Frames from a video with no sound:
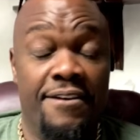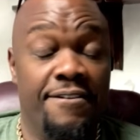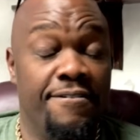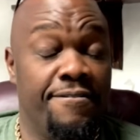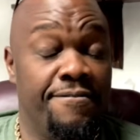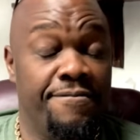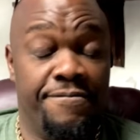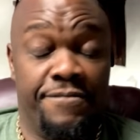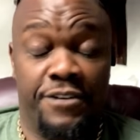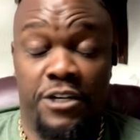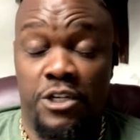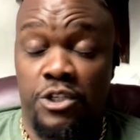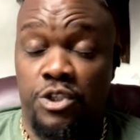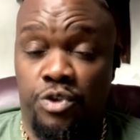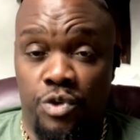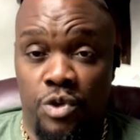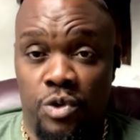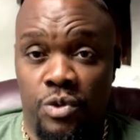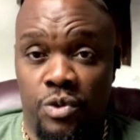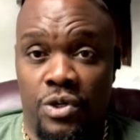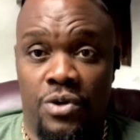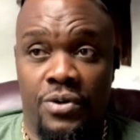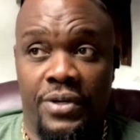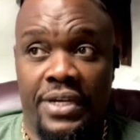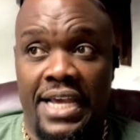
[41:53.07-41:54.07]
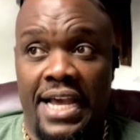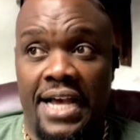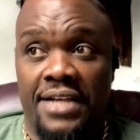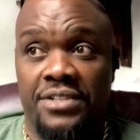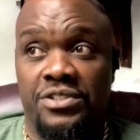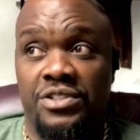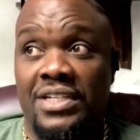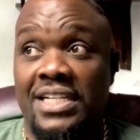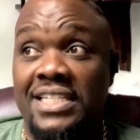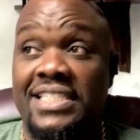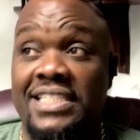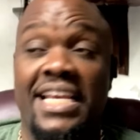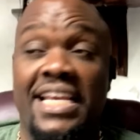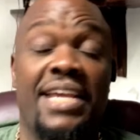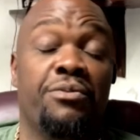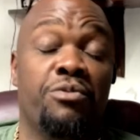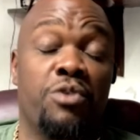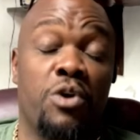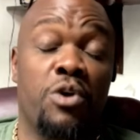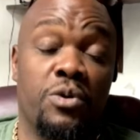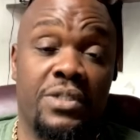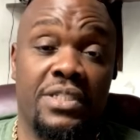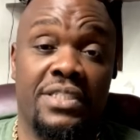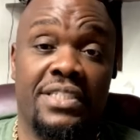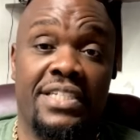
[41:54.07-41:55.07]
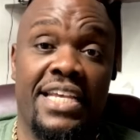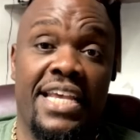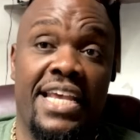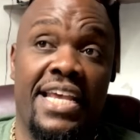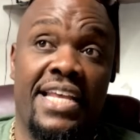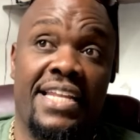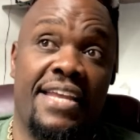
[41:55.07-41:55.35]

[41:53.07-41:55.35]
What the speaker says: First roll don't count. So let's say he rolled the 10,